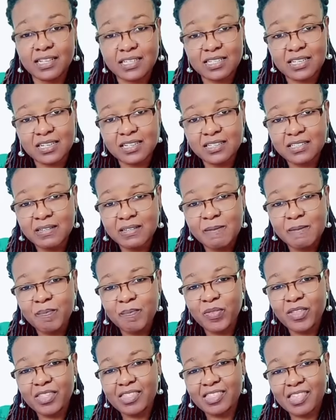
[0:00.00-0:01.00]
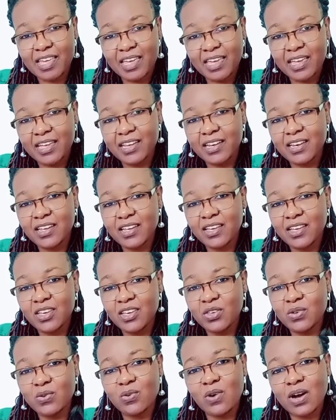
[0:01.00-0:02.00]
then you are
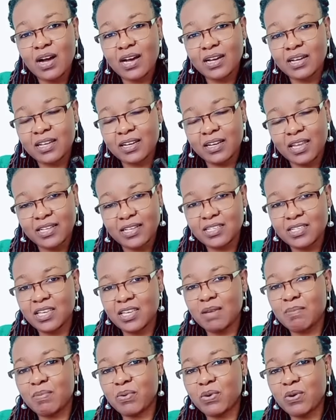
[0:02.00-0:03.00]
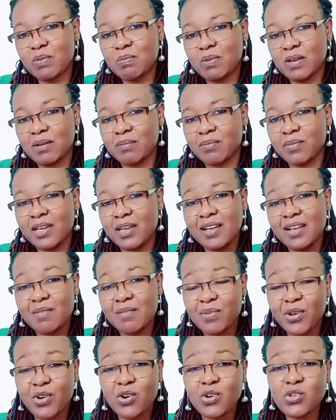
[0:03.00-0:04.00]
creating a problem because you are
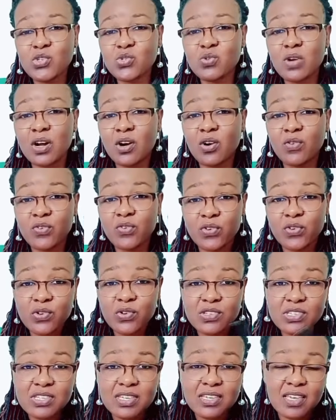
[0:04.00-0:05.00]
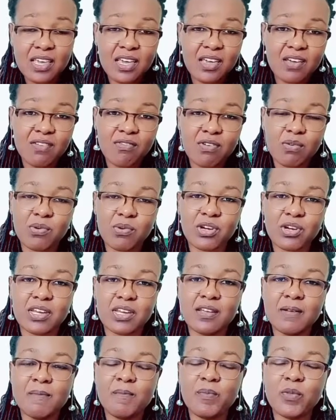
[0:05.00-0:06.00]
confusing everybody who is
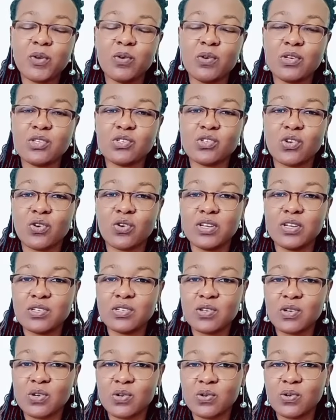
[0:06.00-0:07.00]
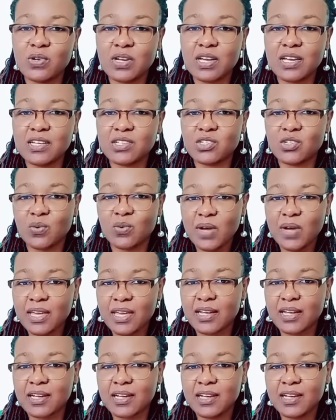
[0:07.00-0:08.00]
going to look at your work.
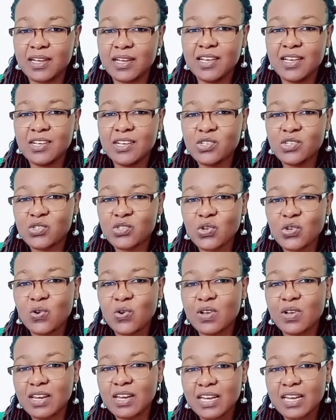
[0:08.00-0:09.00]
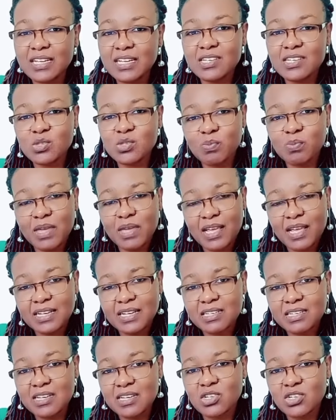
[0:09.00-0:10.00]
So let us pay attention
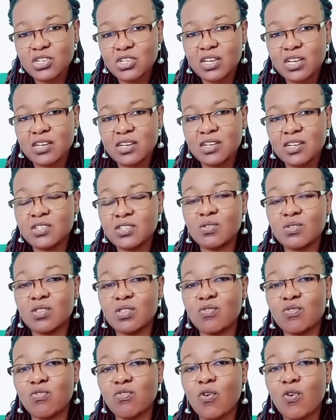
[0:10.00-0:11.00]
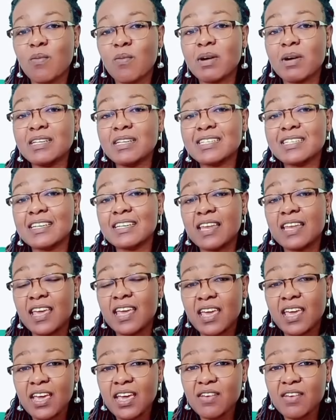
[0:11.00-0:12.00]
to the format in
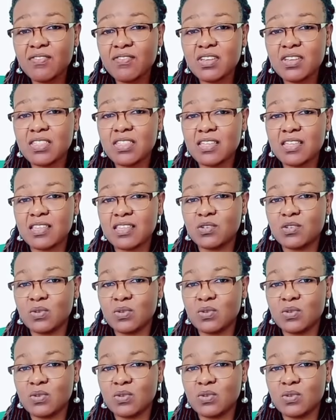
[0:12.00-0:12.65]
everything that we write.